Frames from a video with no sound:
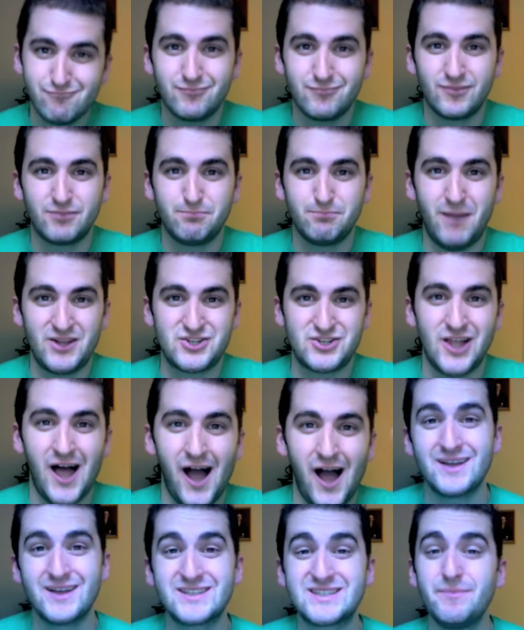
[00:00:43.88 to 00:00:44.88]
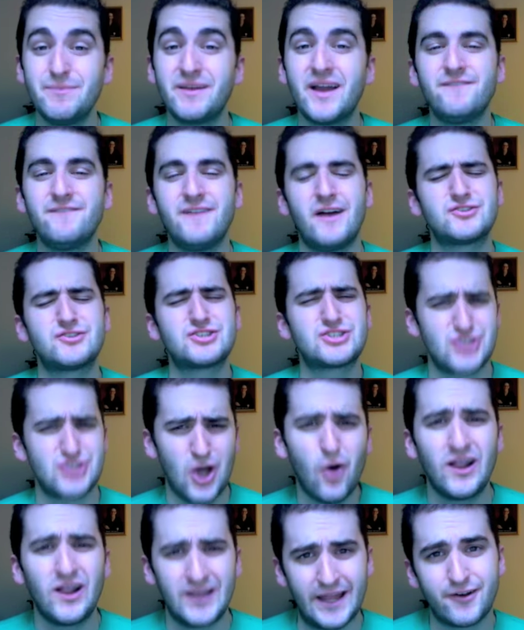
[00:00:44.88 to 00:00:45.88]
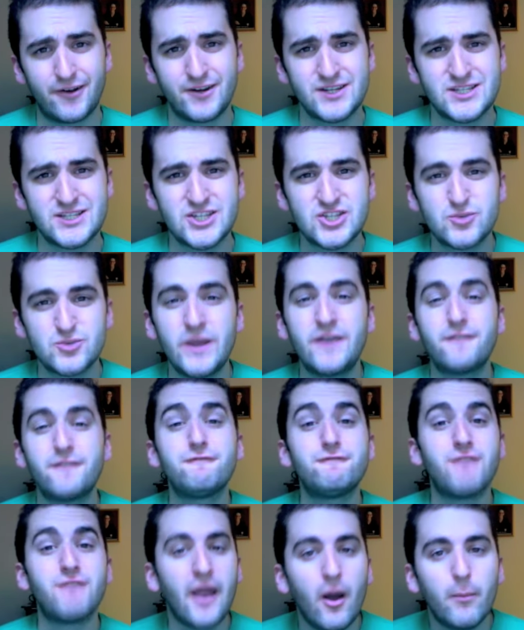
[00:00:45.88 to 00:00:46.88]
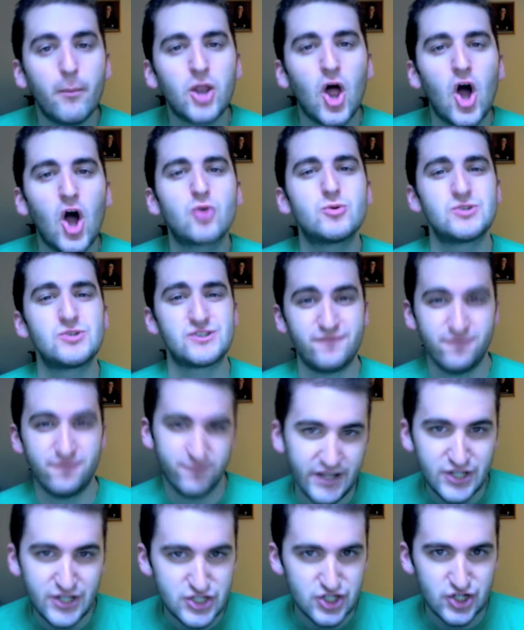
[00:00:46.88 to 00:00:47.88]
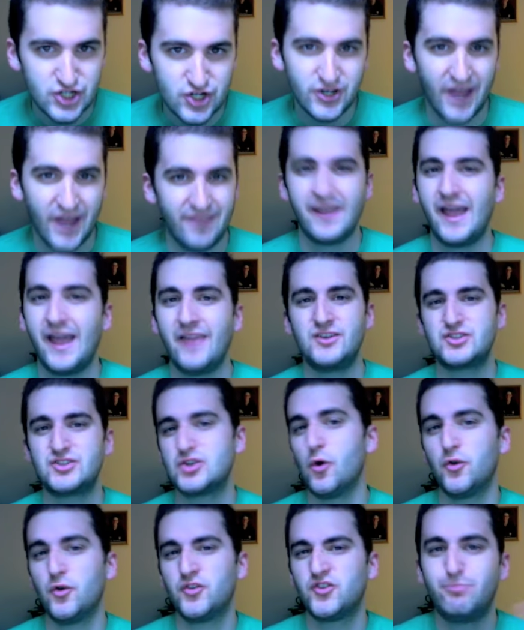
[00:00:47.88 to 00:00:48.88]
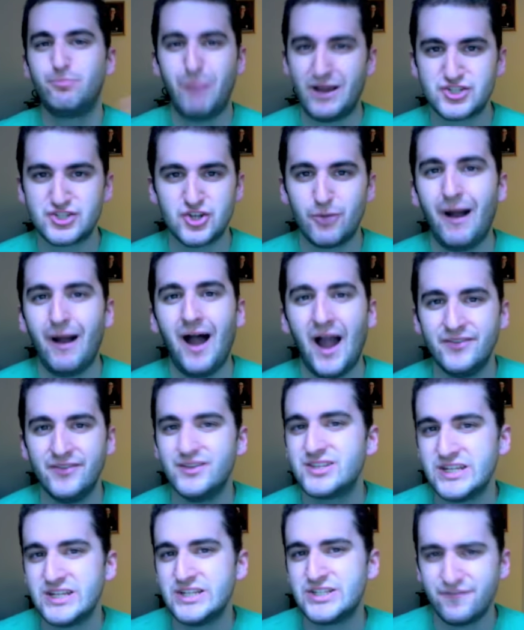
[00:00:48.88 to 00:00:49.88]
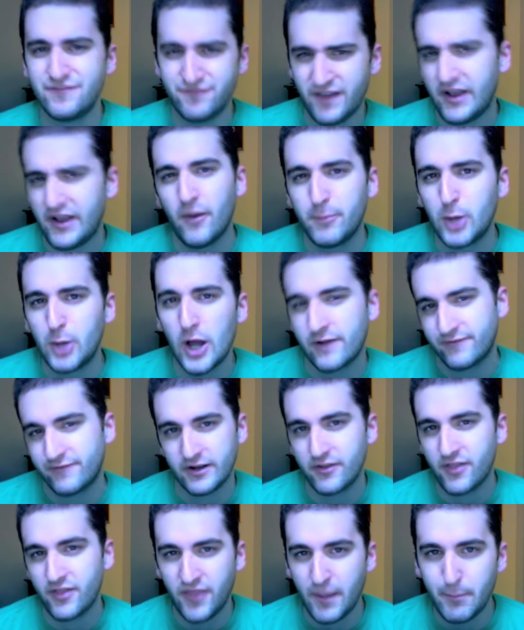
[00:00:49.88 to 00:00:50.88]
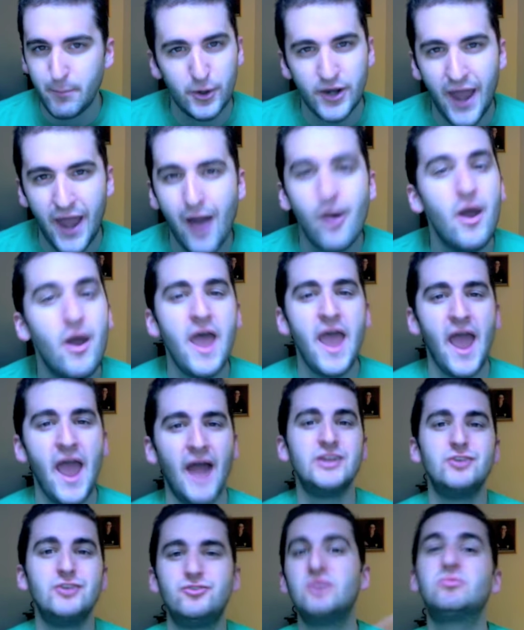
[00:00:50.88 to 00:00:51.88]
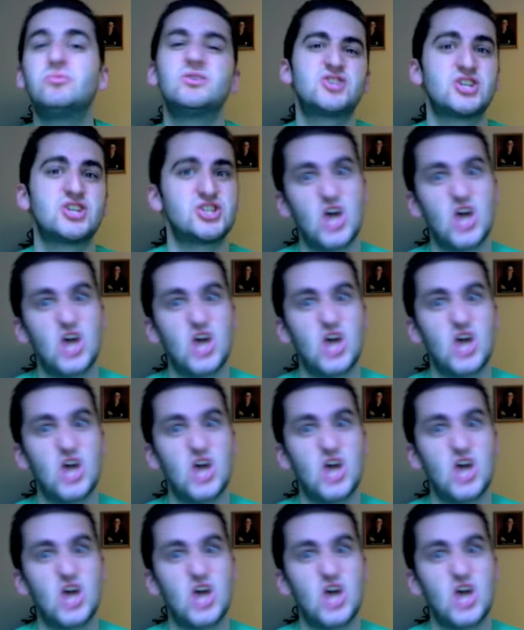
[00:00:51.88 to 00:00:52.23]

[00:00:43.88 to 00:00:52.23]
much love. Something I found so hilarious this week, Failblog was featured and they had this whole special behind the scenes at Failblog video that they put out and YouTube was just